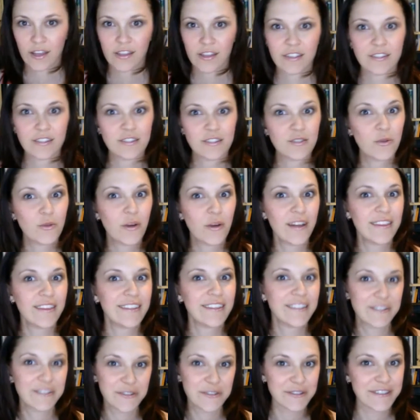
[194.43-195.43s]
This is quite the
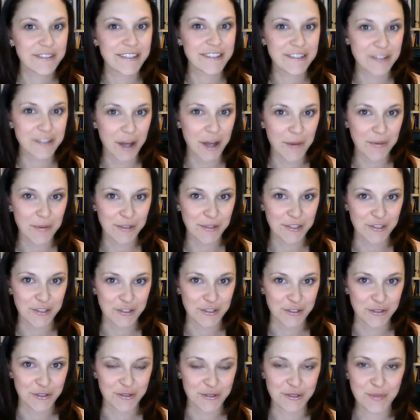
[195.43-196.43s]
interesting topic to
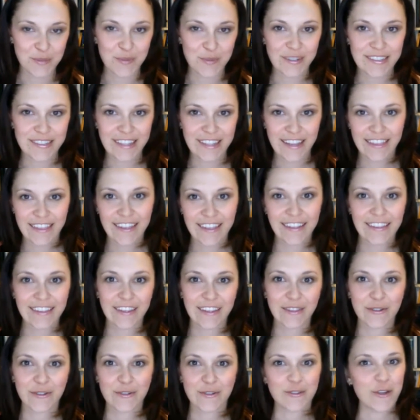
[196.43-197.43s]
choose, because I think that
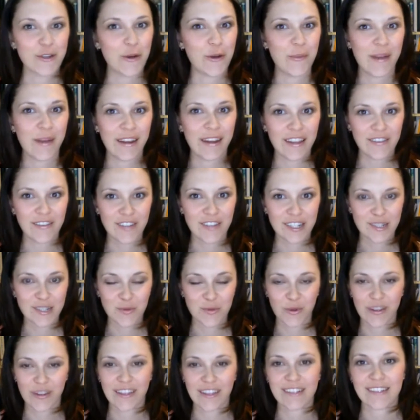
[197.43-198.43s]
there's so many of us
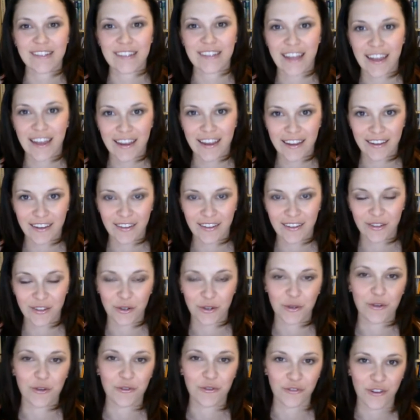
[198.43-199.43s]
where they say, you know,
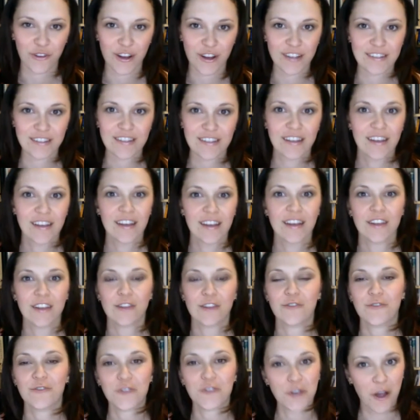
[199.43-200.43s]
your friends, you
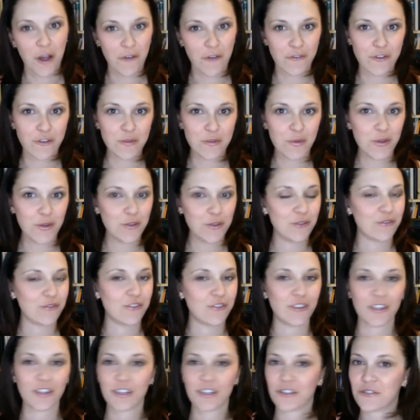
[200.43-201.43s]
feel comfortable, you
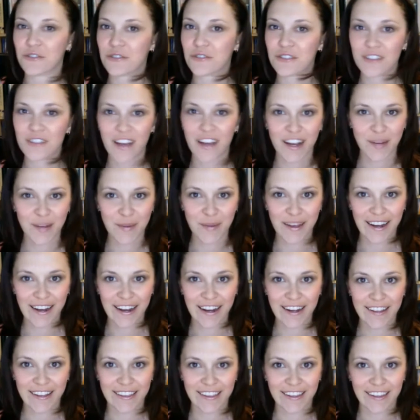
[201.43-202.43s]
feel like you can talk about
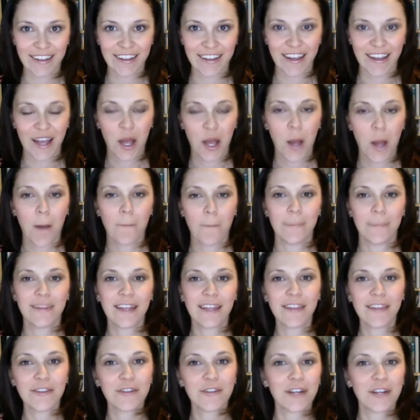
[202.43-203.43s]
anything. But
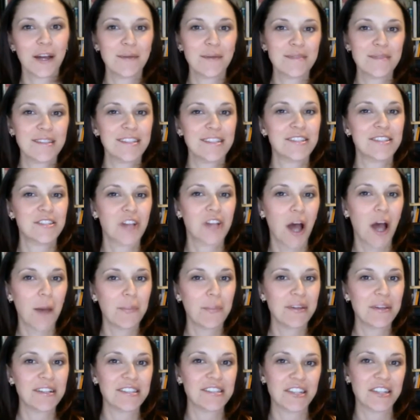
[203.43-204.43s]
then there comes the
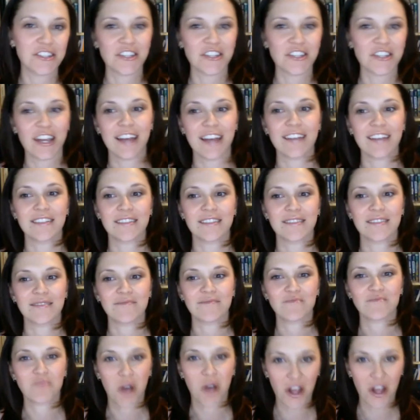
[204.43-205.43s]
topics such as
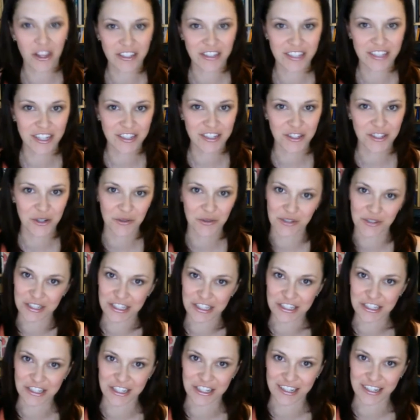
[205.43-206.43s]
politics or
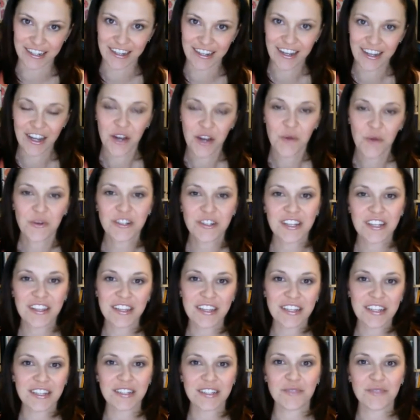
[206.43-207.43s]
religion, which I
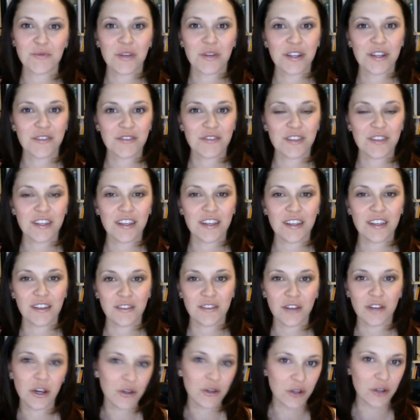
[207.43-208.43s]
think is one of the
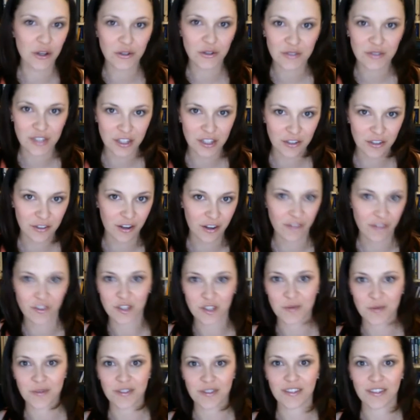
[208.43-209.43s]
no-nos that you're never
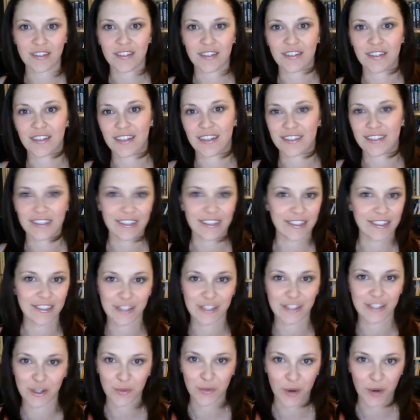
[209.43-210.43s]
supposed to discuss at a
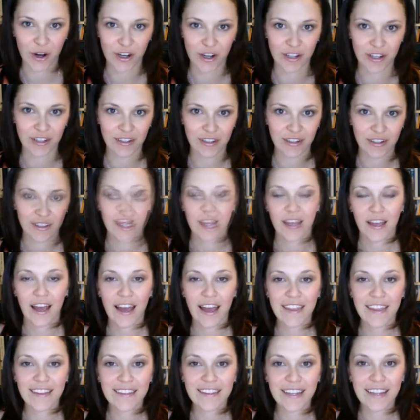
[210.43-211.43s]
dinner party. I
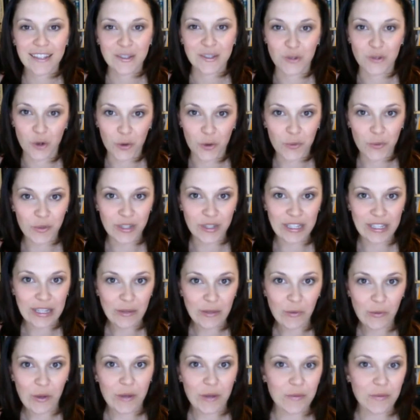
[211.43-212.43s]
think that's normally
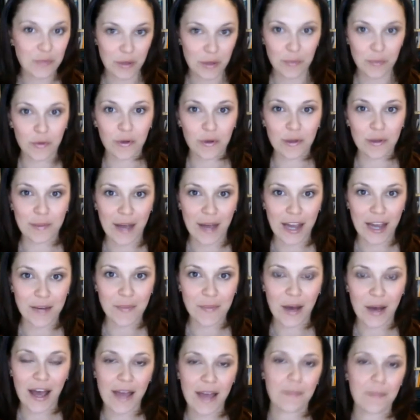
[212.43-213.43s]
what people abide
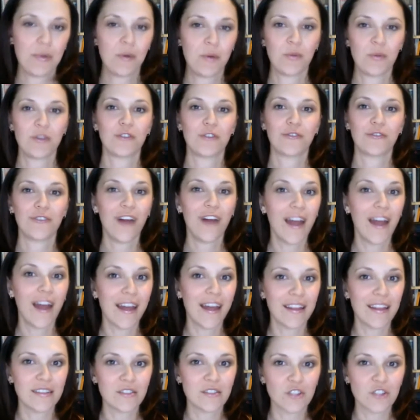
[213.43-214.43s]
by, but with your
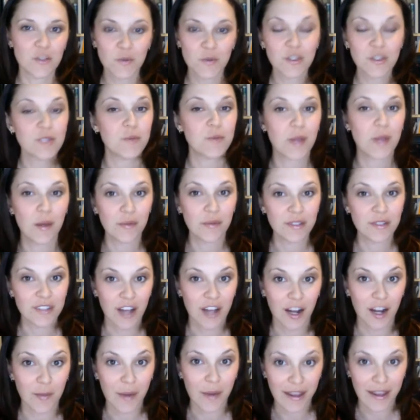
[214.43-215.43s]
friends, you're supposed to be able to
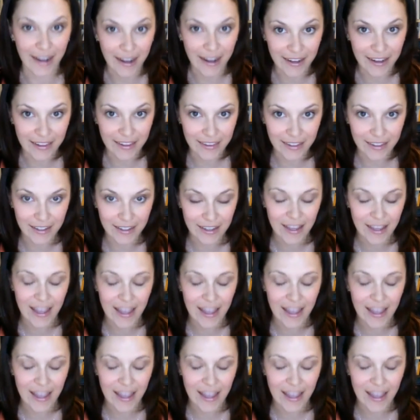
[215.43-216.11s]
talk about anything.